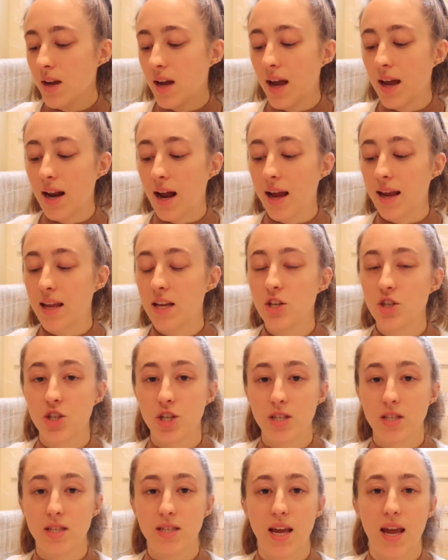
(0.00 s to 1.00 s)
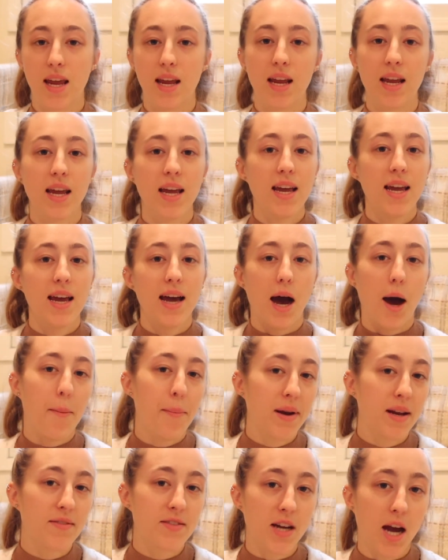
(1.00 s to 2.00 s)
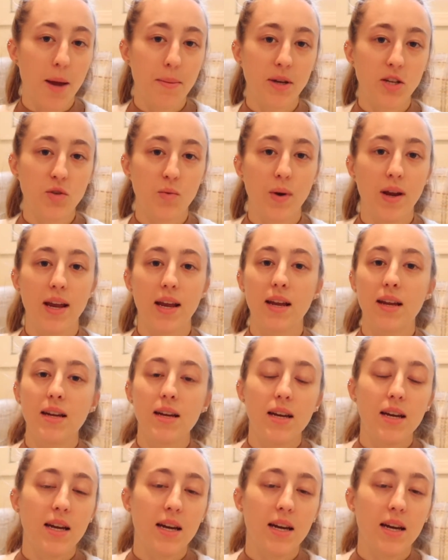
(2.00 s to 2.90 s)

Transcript: and I can just take a bit of time each week,